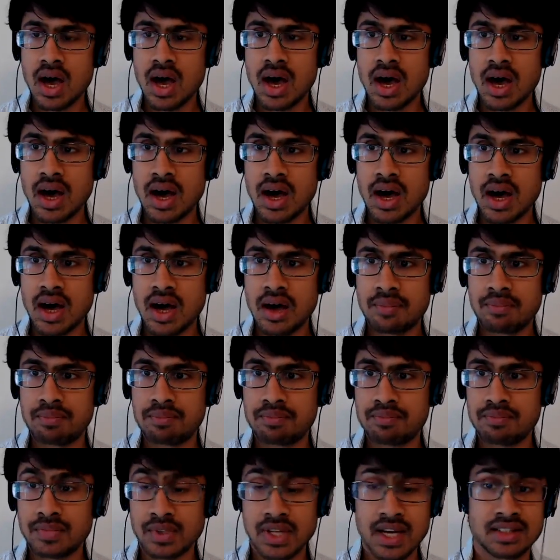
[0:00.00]
I'd
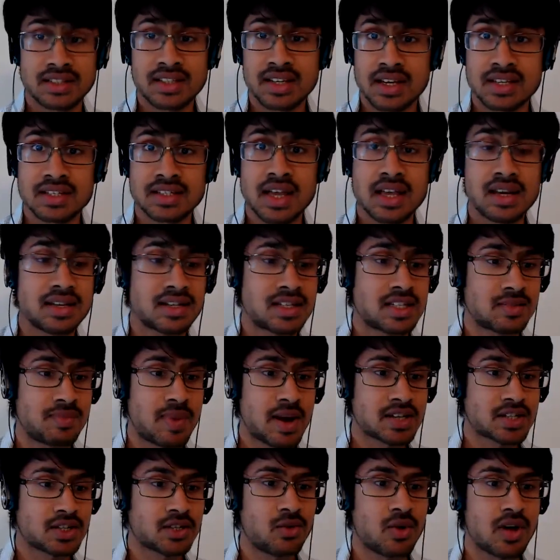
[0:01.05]
like to extend a
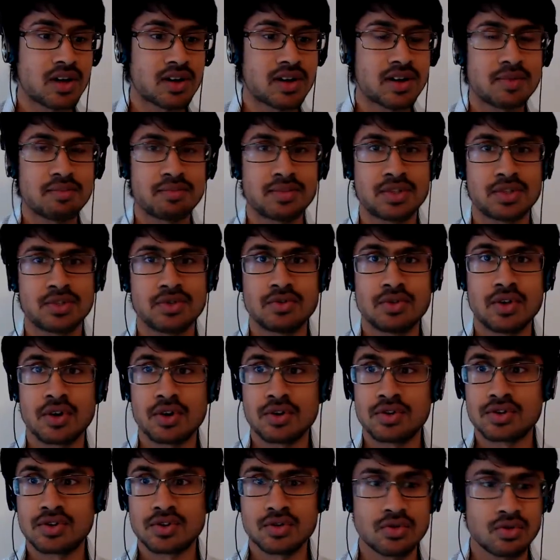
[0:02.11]
special welcome to
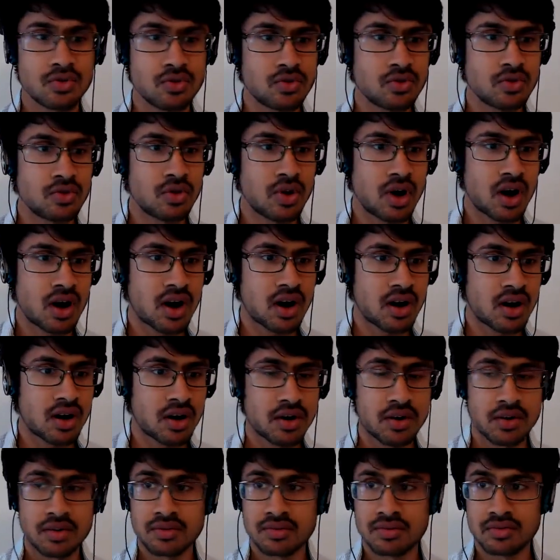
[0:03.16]
those who
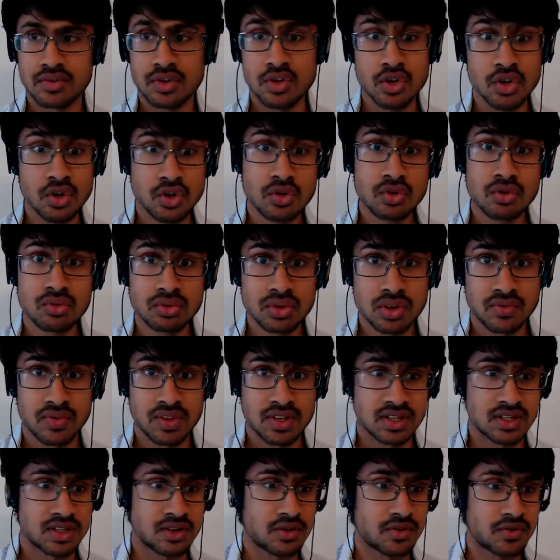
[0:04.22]
are new.
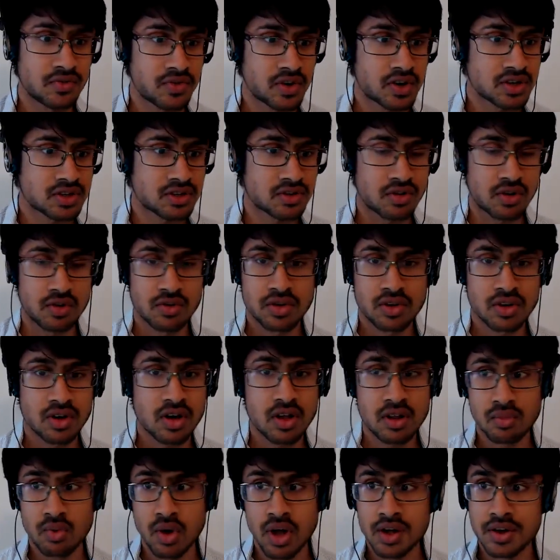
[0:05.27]
This is your first growth
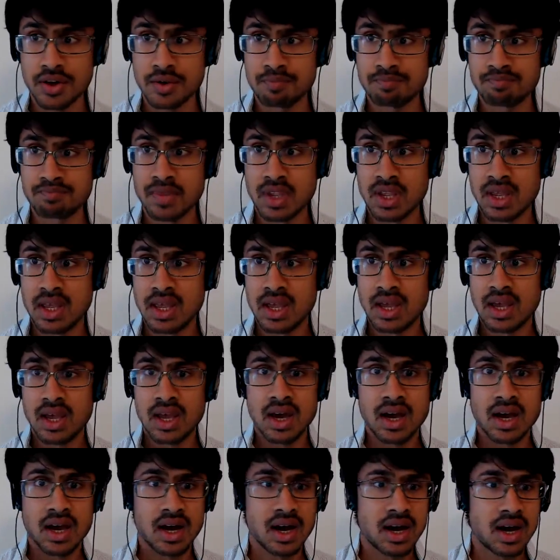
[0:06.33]
call. Welcome.
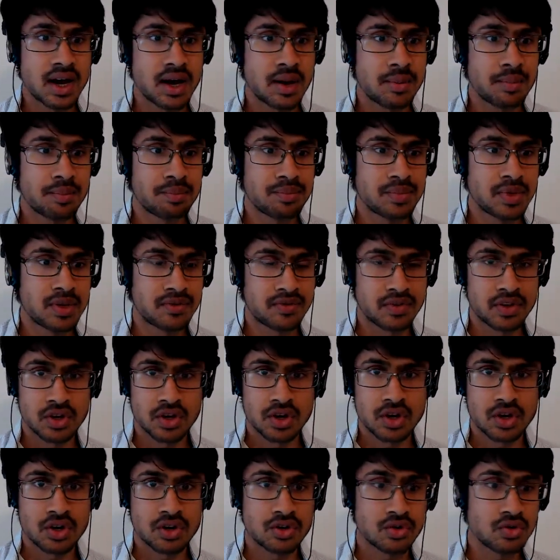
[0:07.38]
If
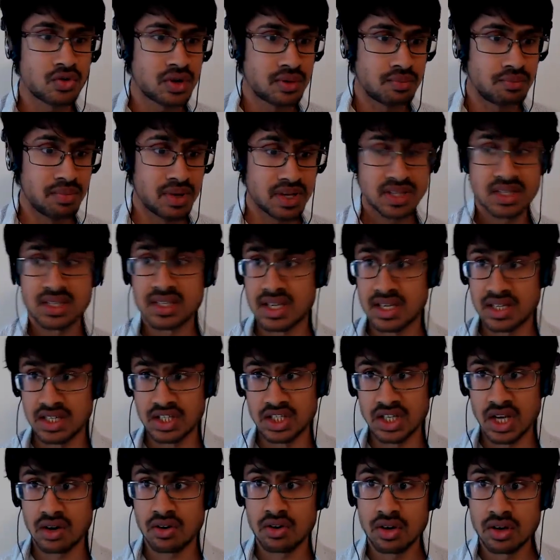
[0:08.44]
you're new to Bisq in
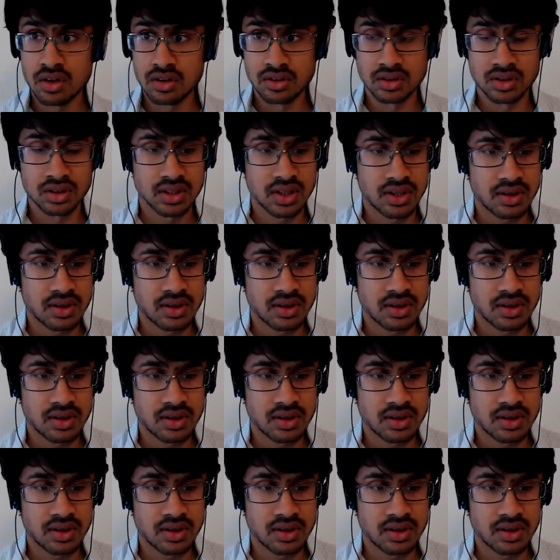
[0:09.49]
general,